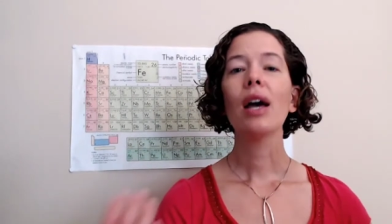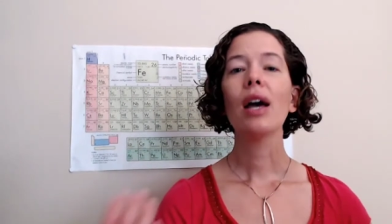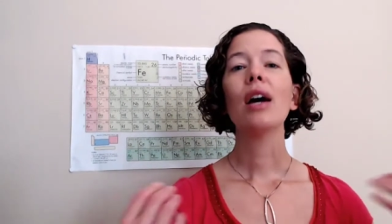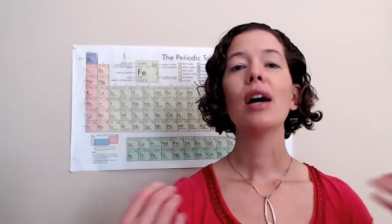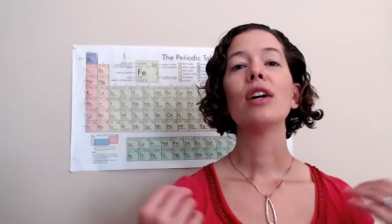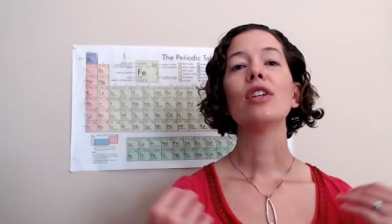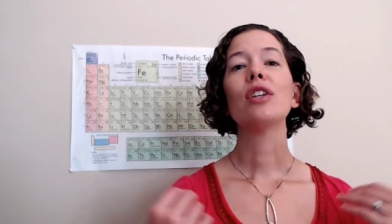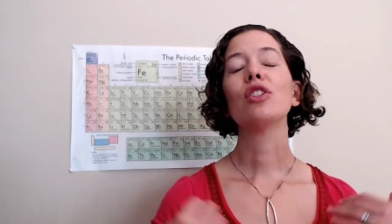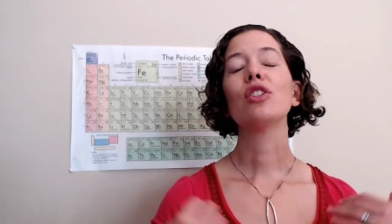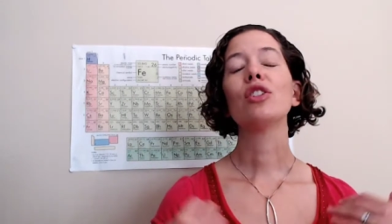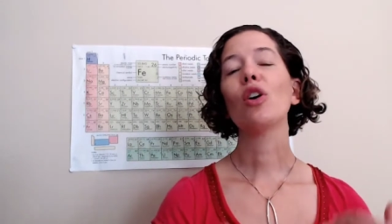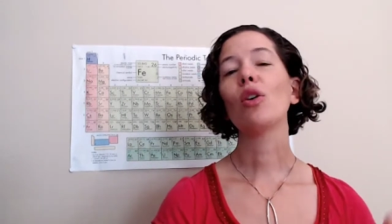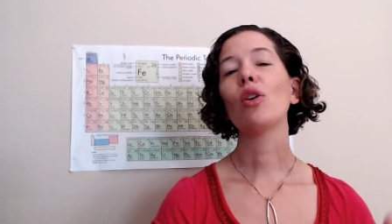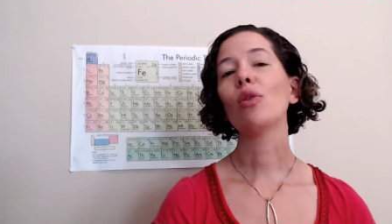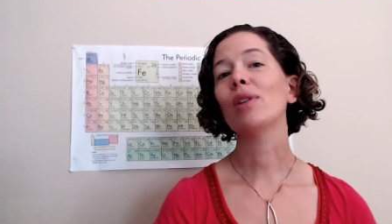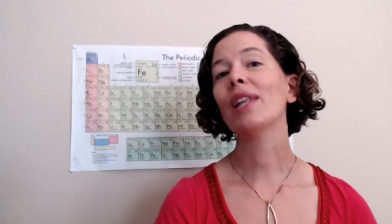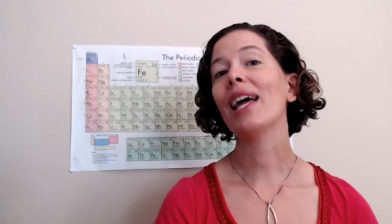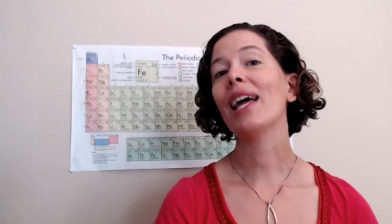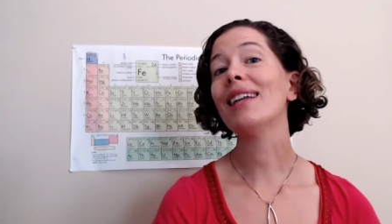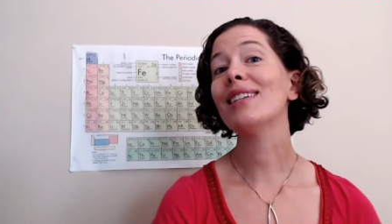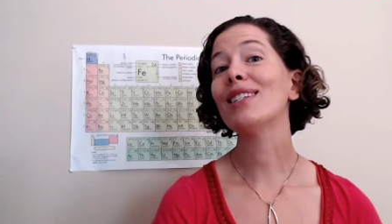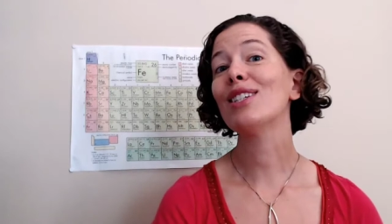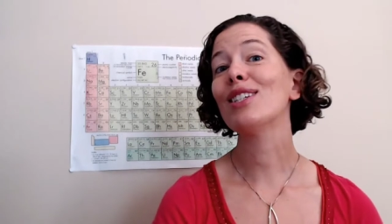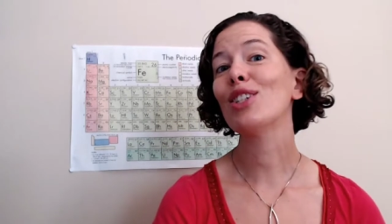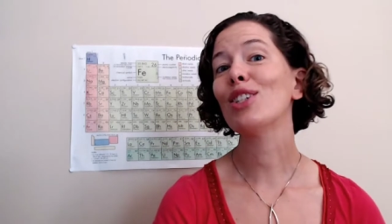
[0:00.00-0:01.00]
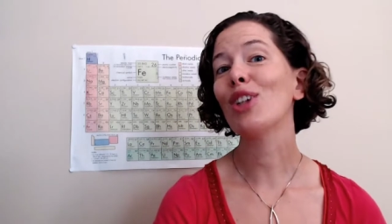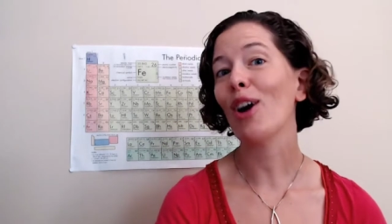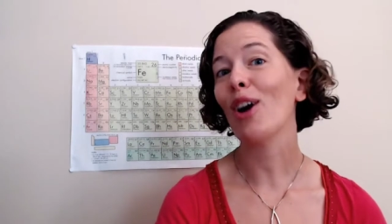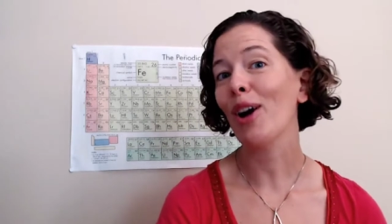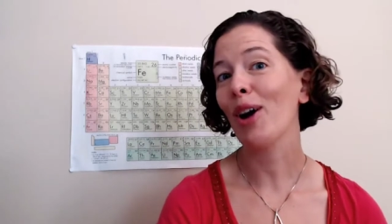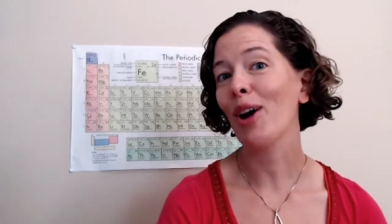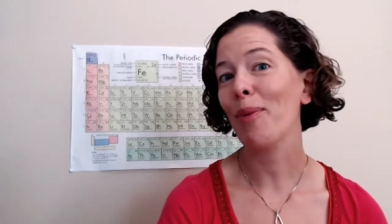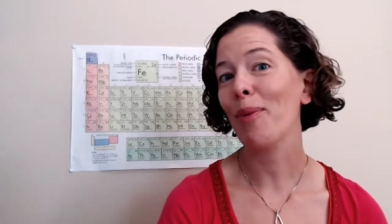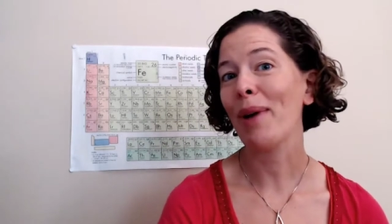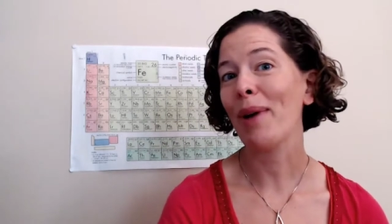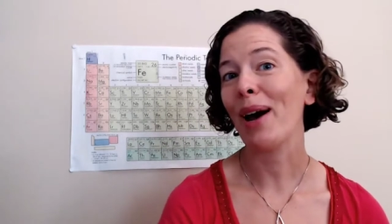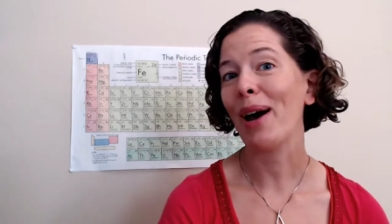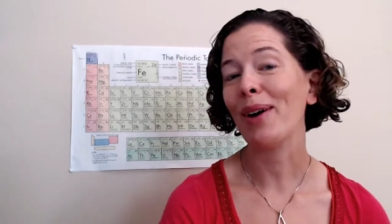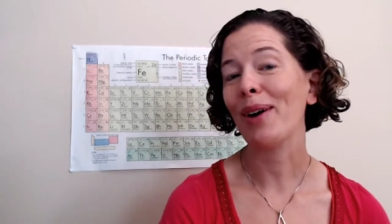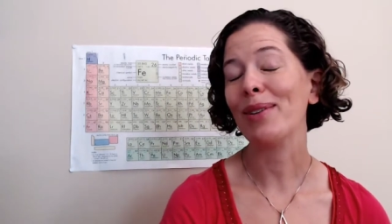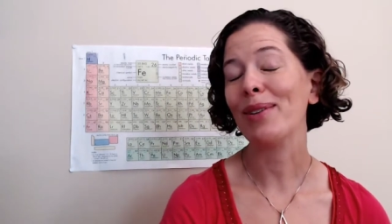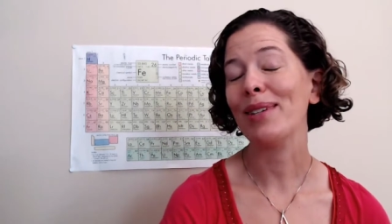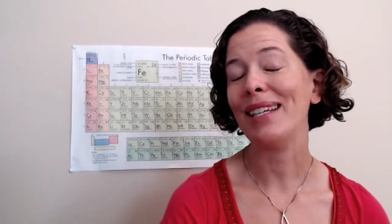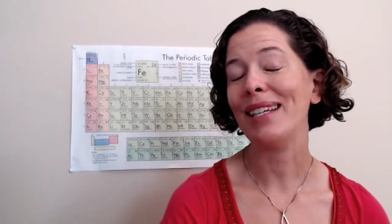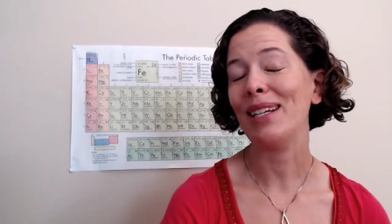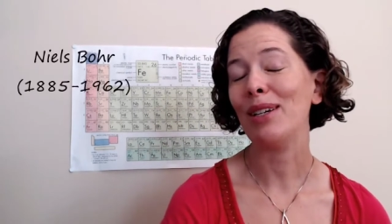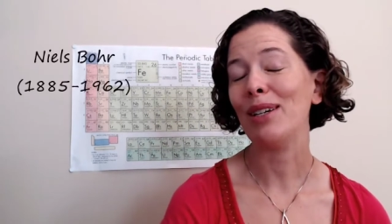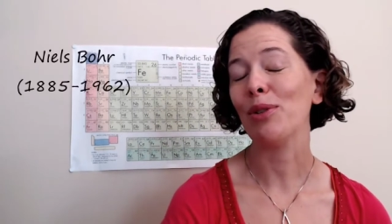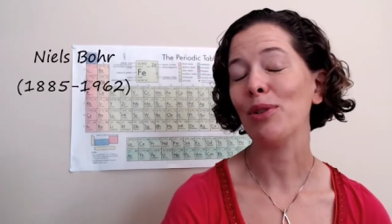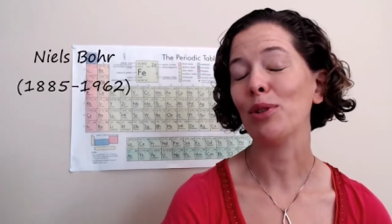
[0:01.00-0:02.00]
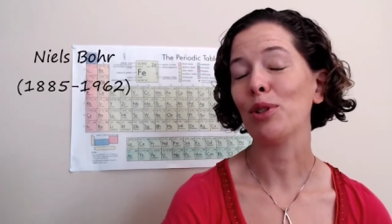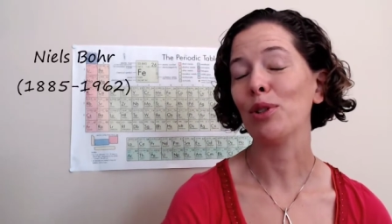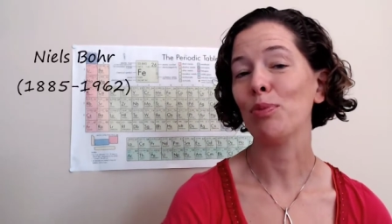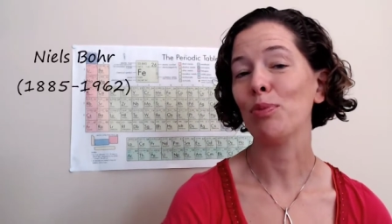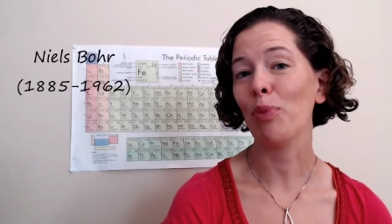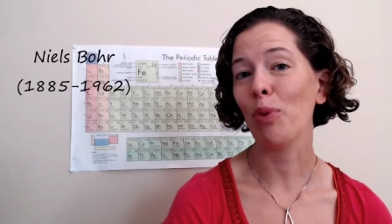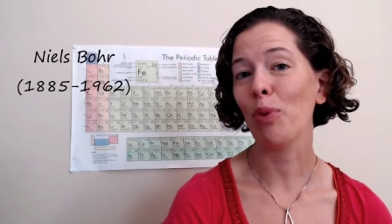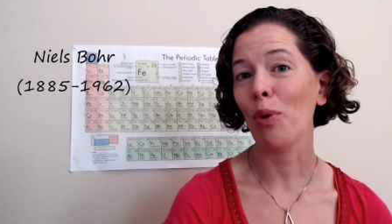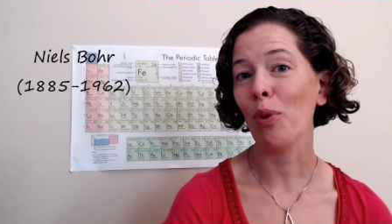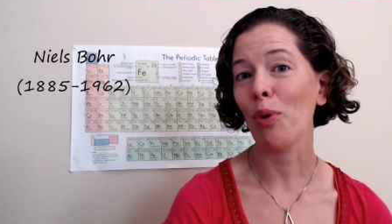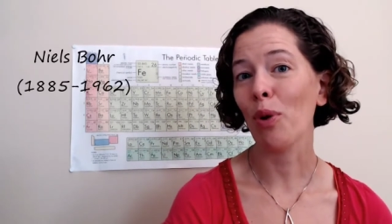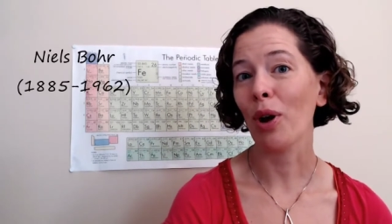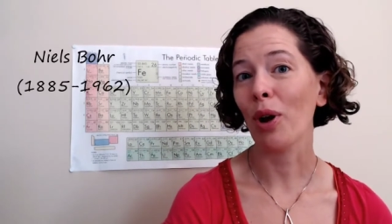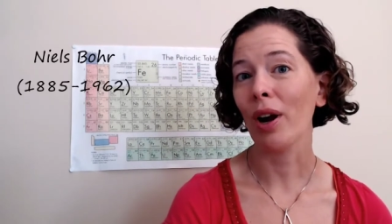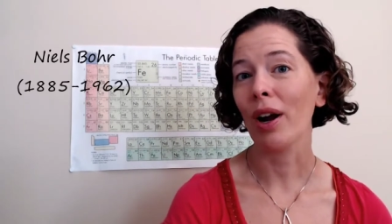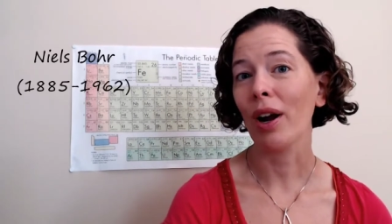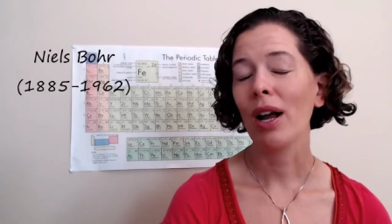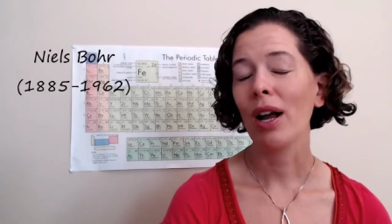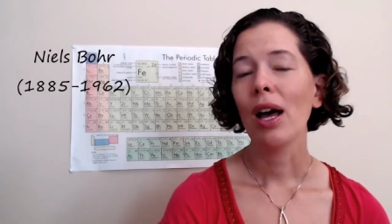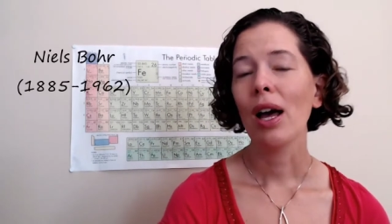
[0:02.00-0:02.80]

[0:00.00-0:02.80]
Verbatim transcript: So let's talk about Niels Bohr.